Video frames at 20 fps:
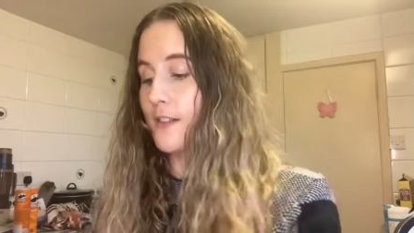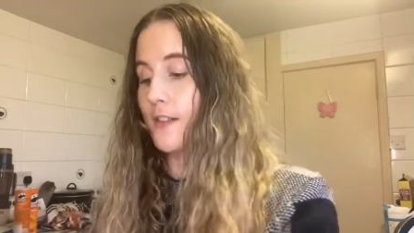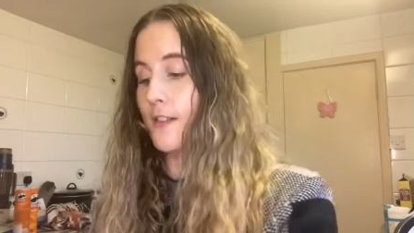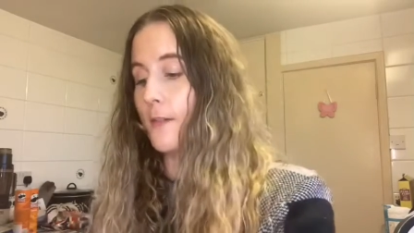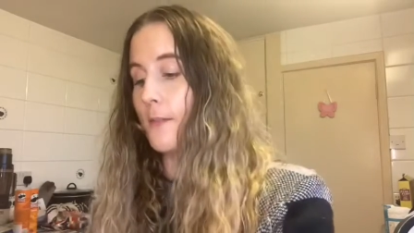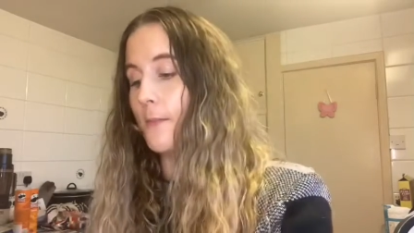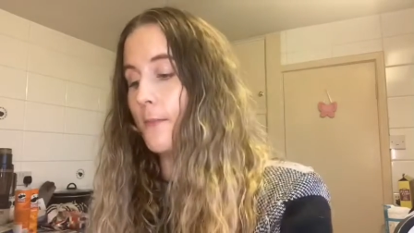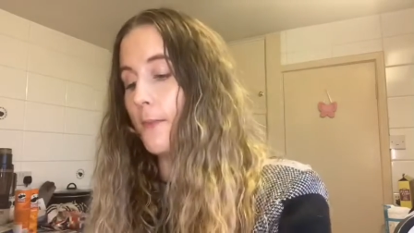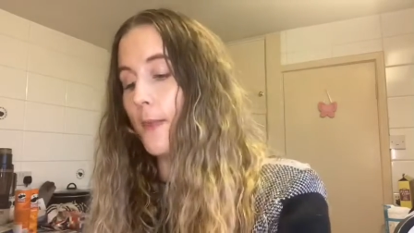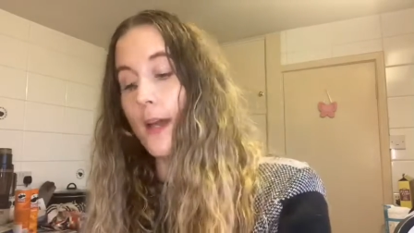
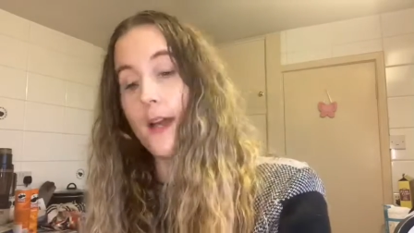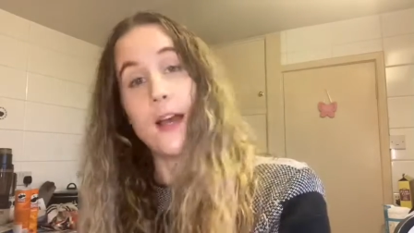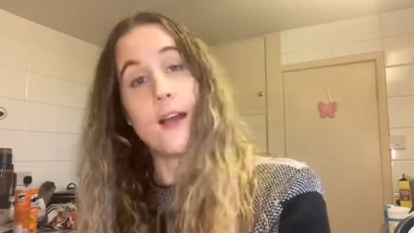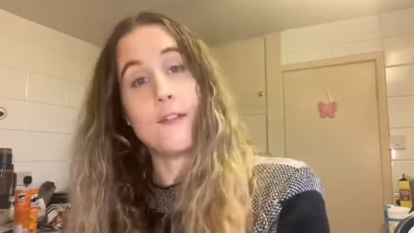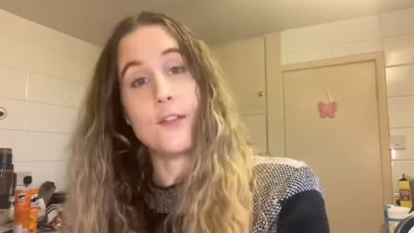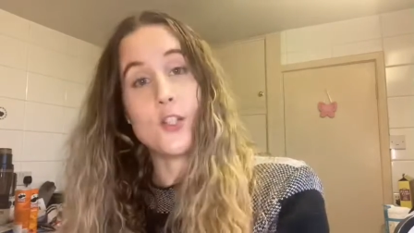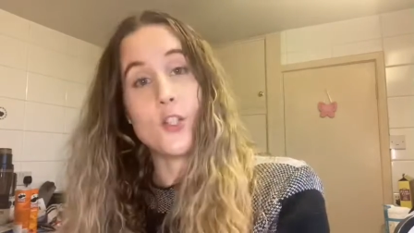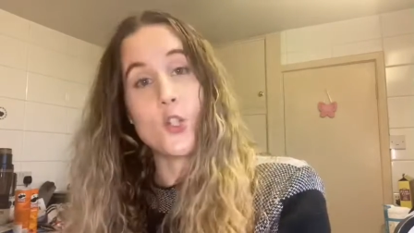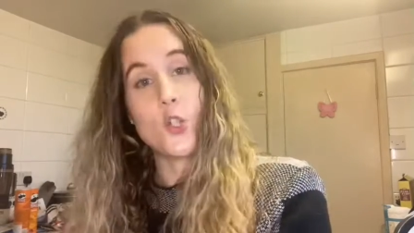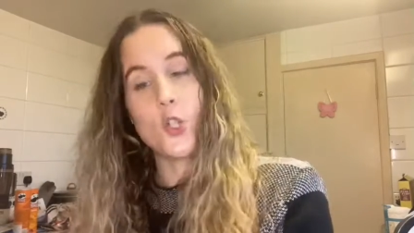So I
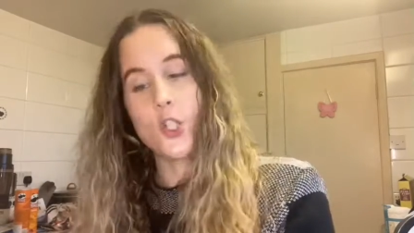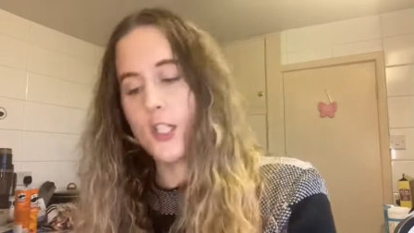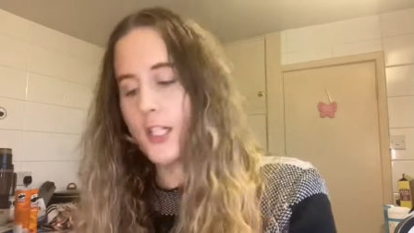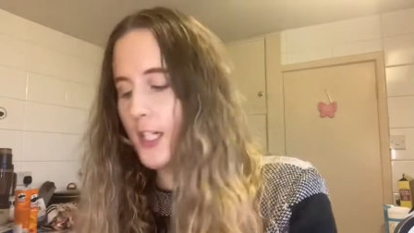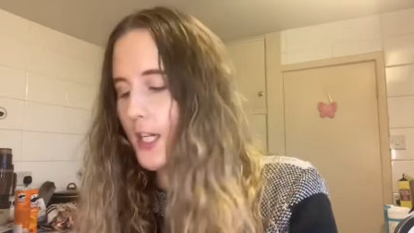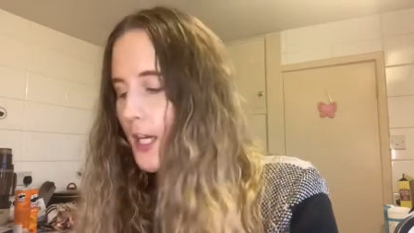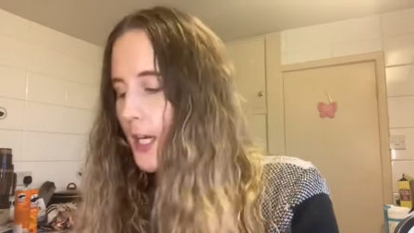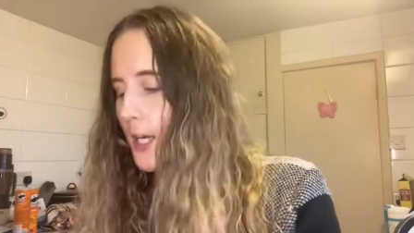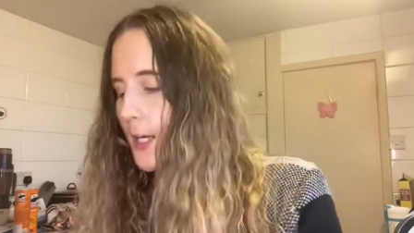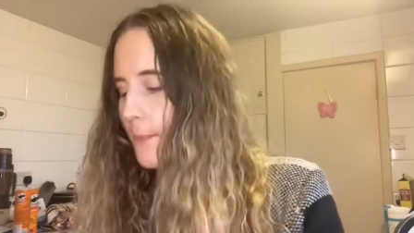have it
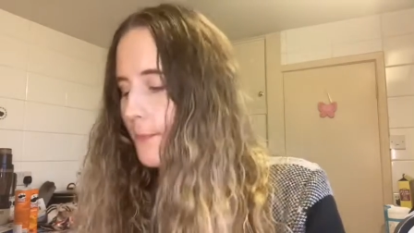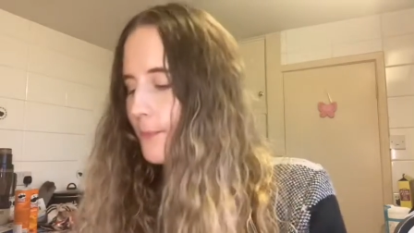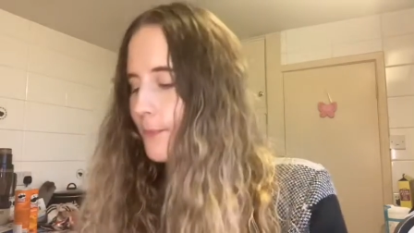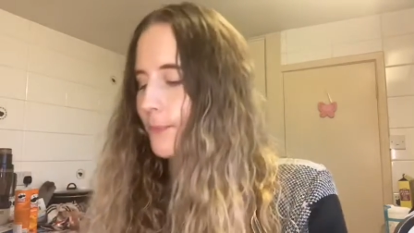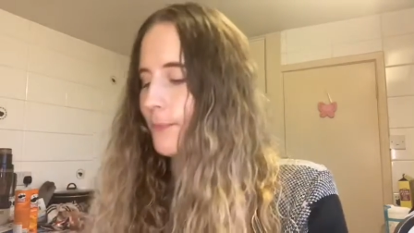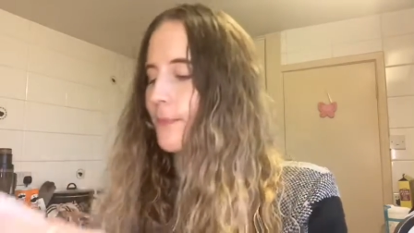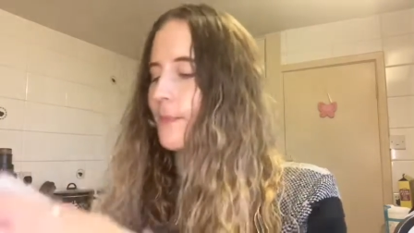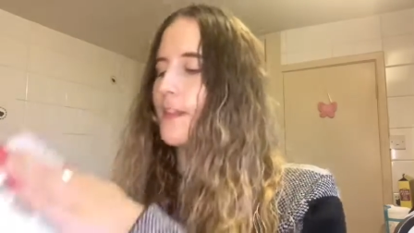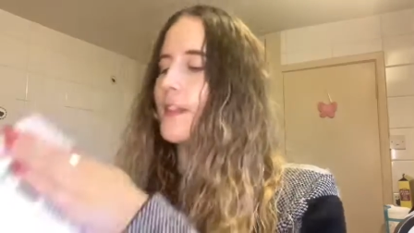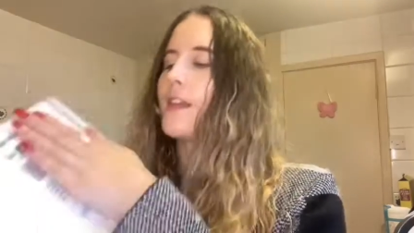just here.
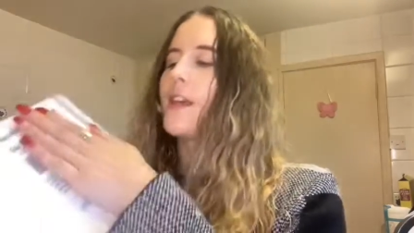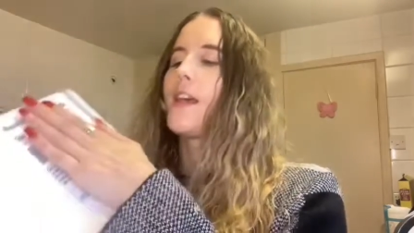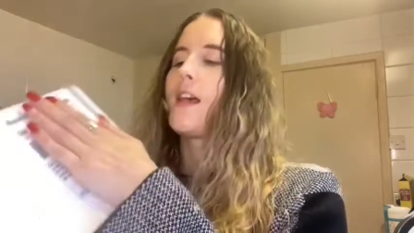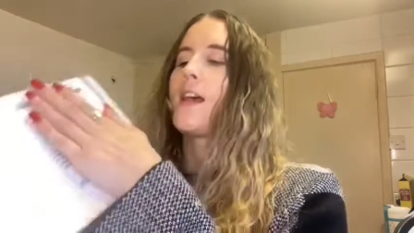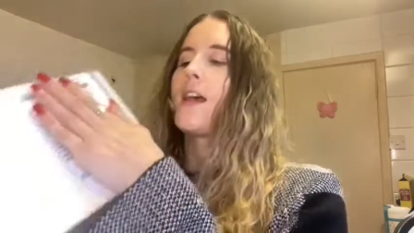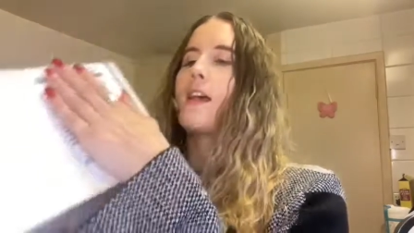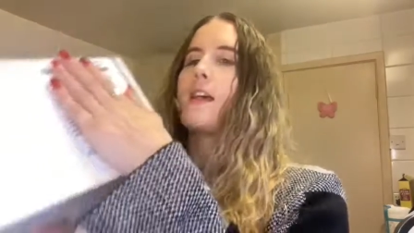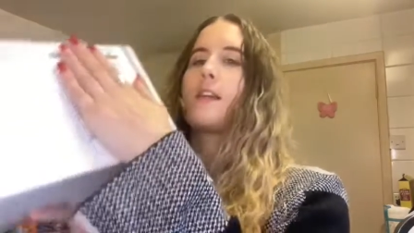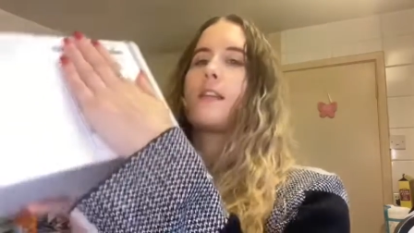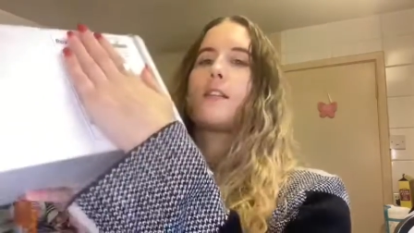
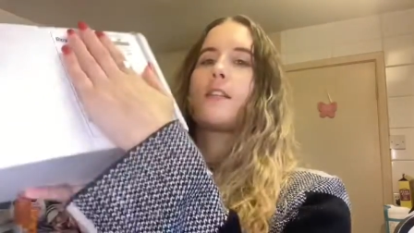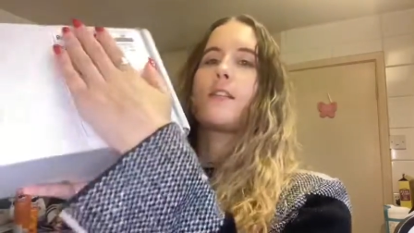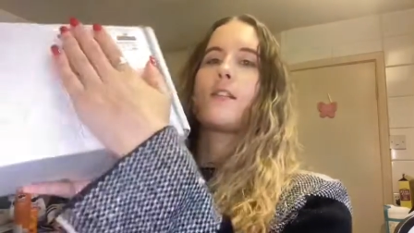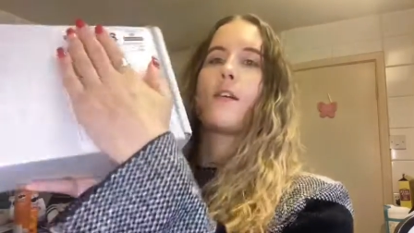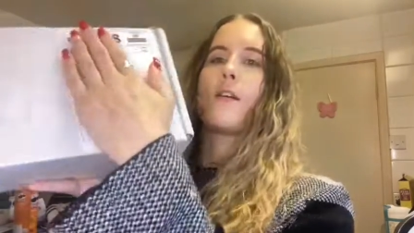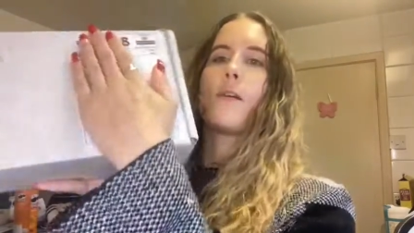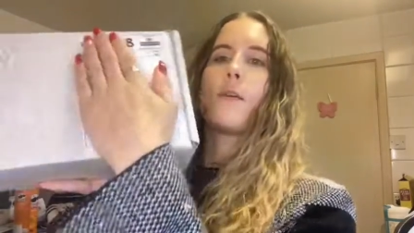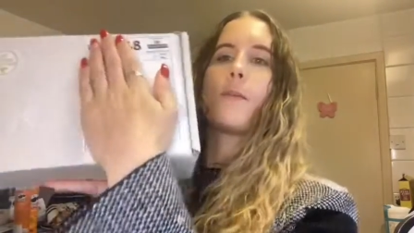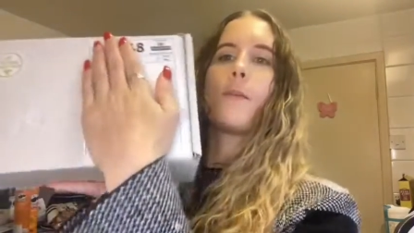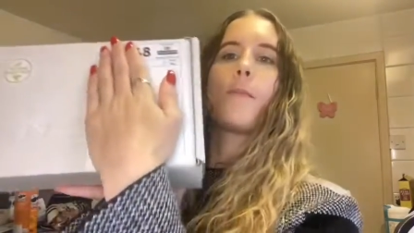
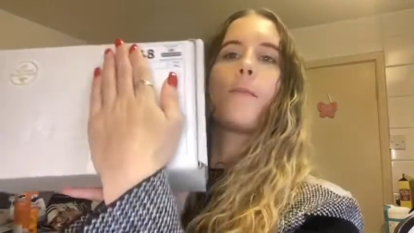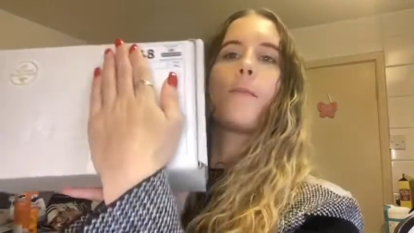So